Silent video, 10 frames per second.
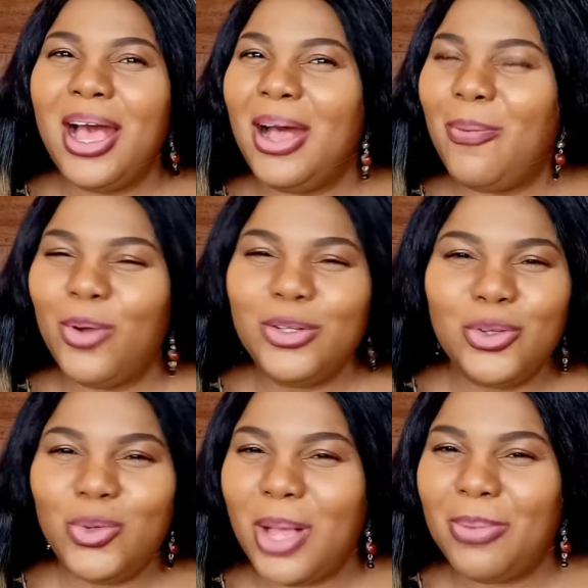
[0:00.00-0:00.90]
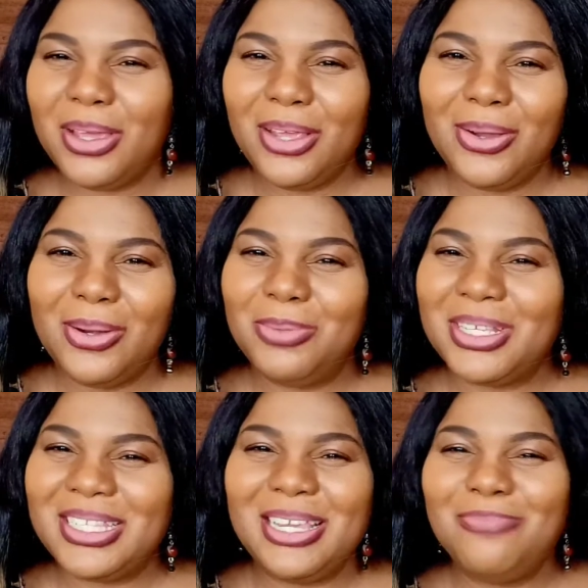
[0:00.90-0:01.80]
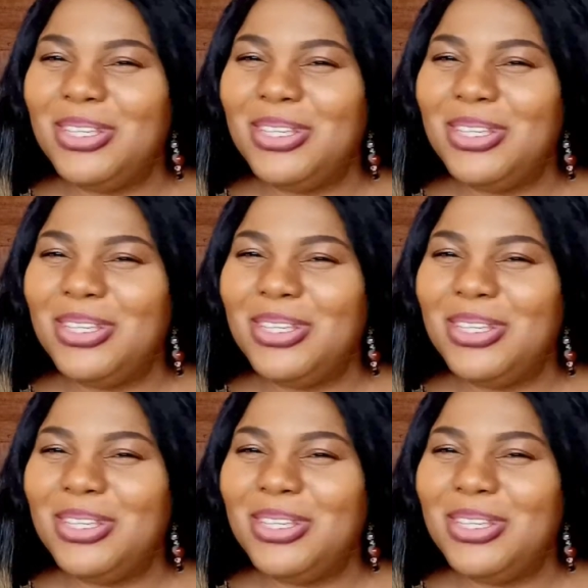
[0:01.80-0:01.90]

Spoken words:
What do you know about Ikot Abasi?